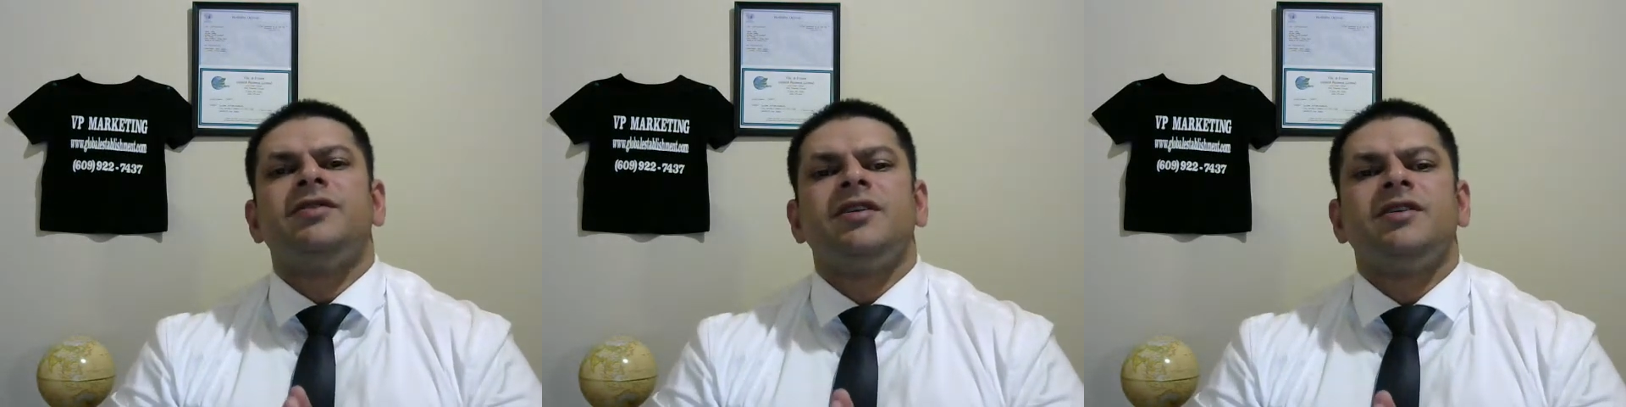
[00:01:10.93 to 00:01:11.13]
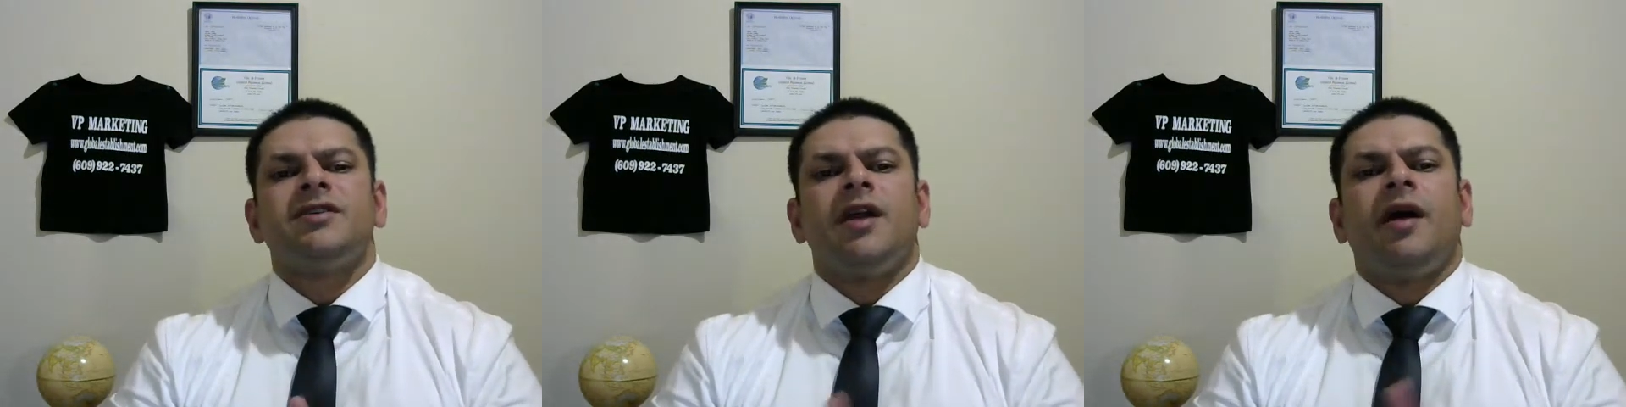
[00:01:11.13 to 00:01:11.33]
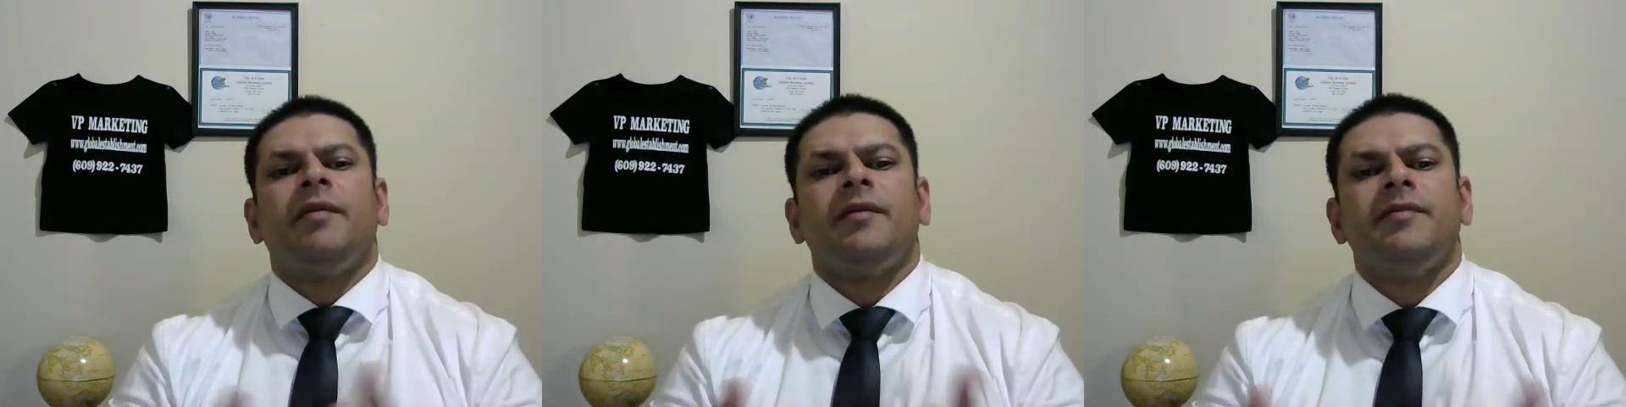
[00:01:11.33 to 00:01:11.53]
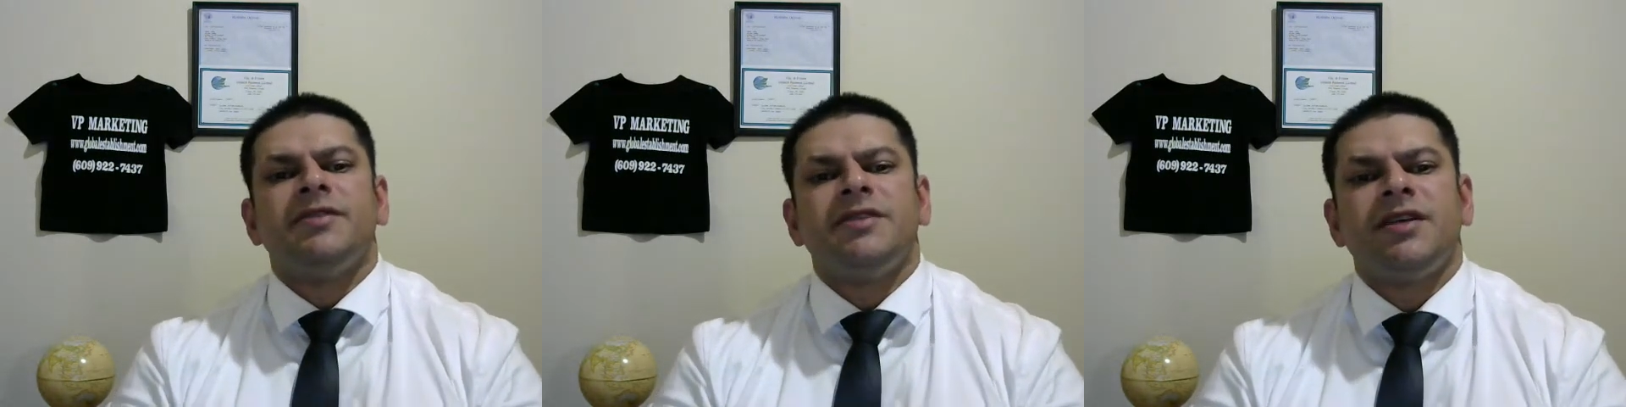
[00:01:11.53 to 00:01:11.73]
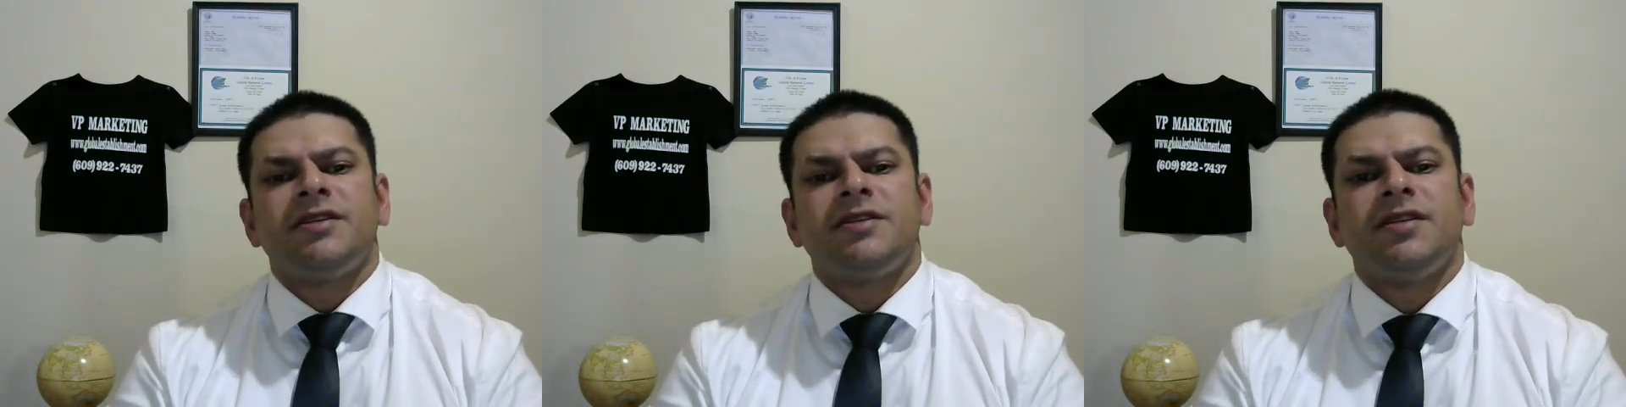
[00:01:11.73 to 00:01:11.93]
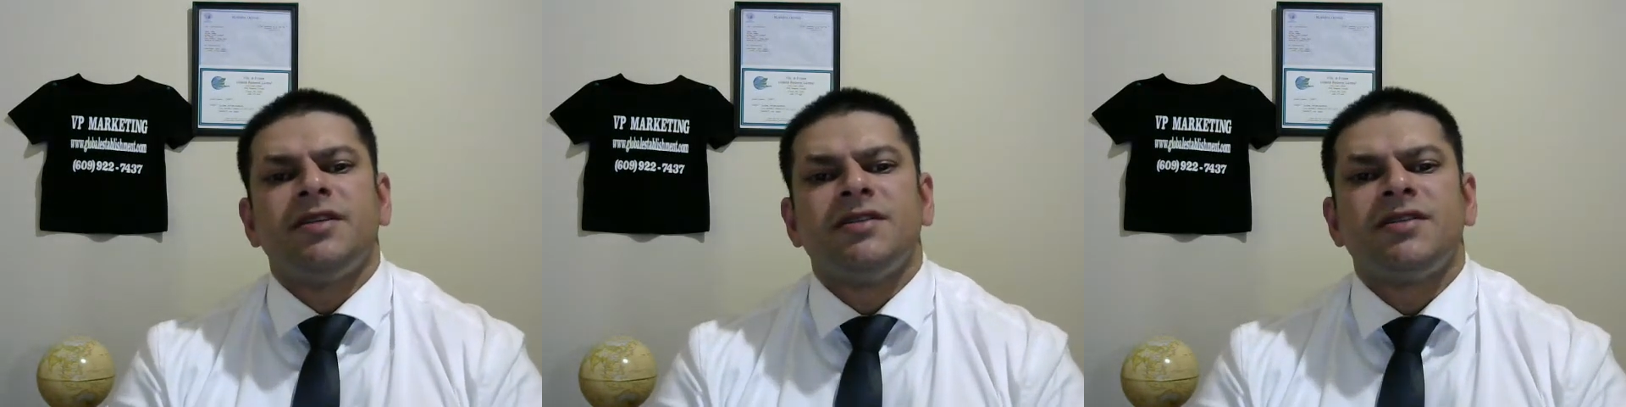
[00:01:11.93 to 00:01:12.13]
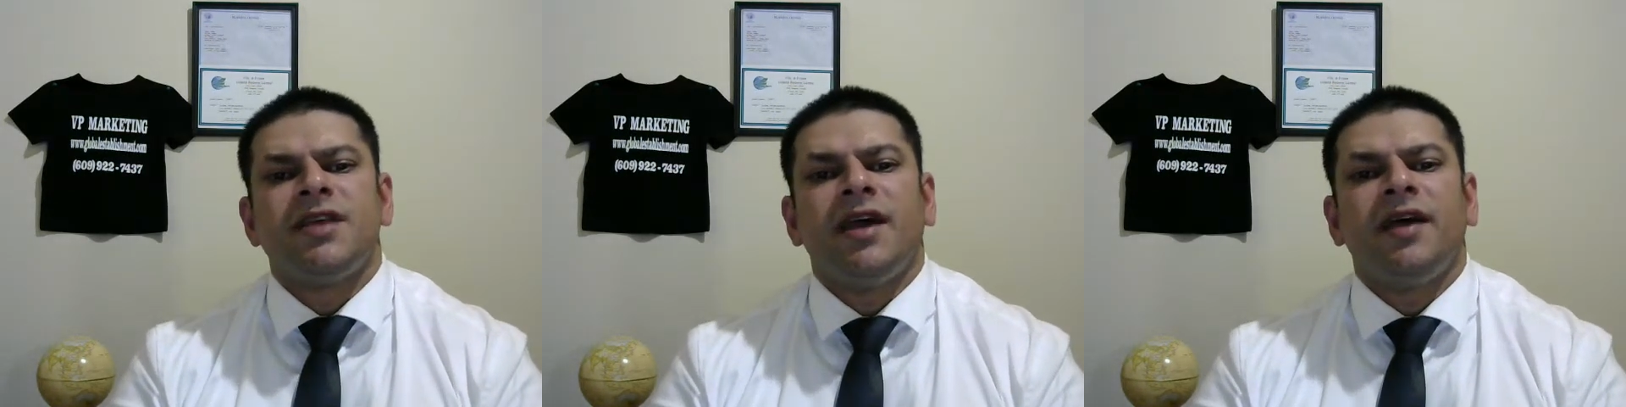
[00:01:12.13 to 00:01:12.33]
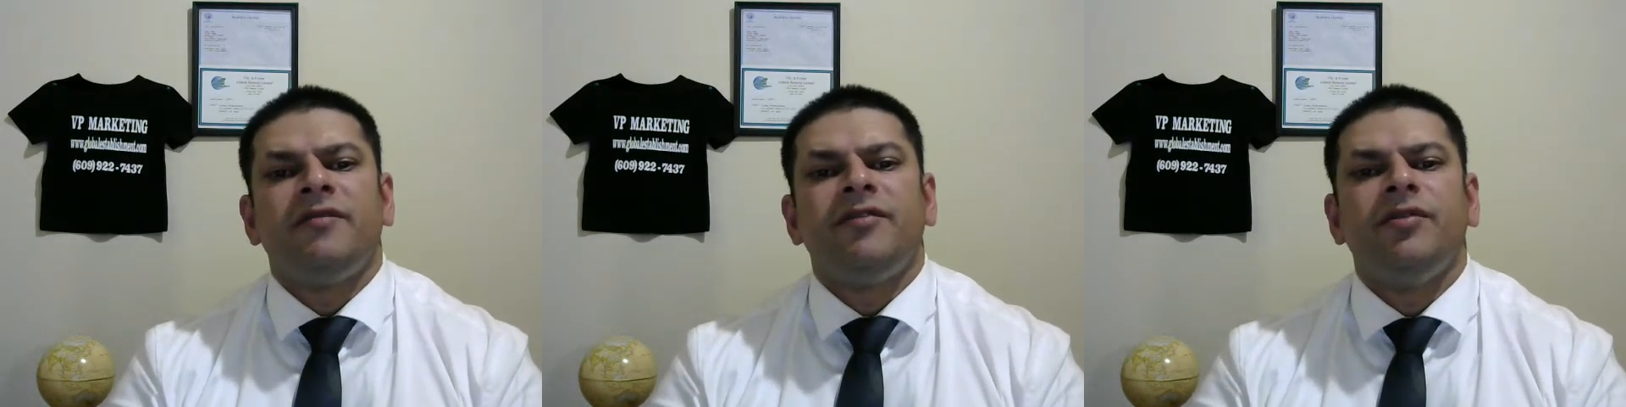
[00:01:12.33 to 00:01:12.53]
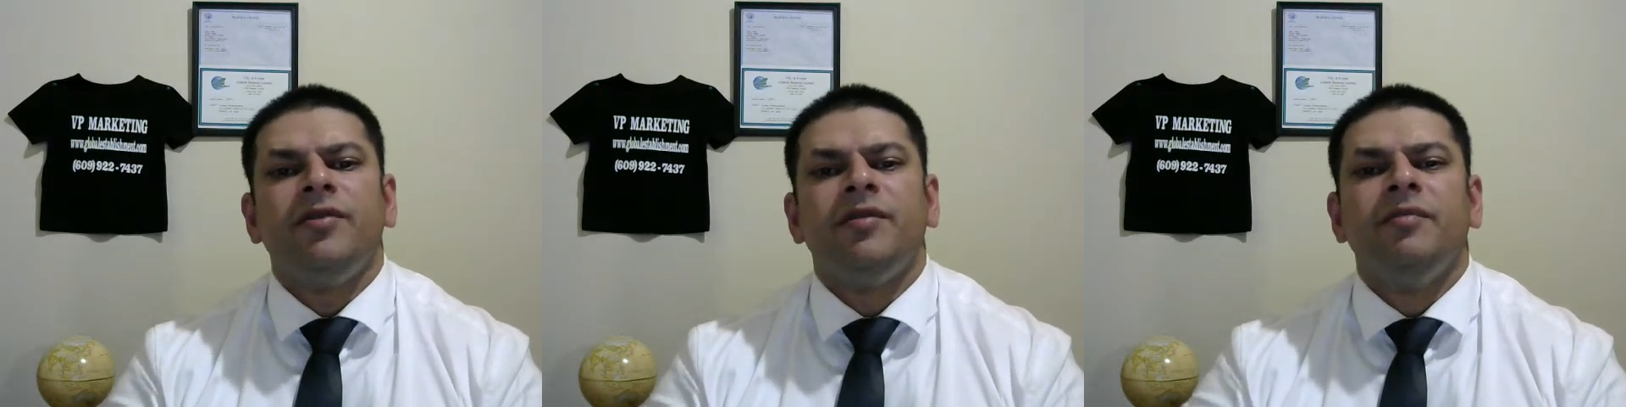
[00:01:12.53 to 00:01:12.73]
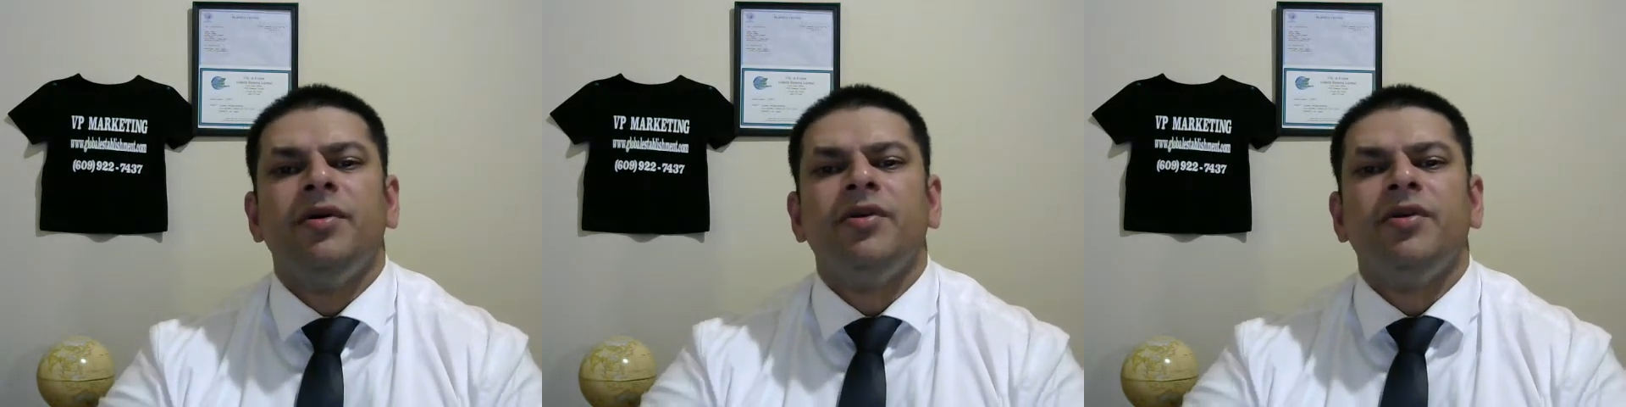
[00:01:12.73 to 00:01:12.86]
engine optimization, is the avenue to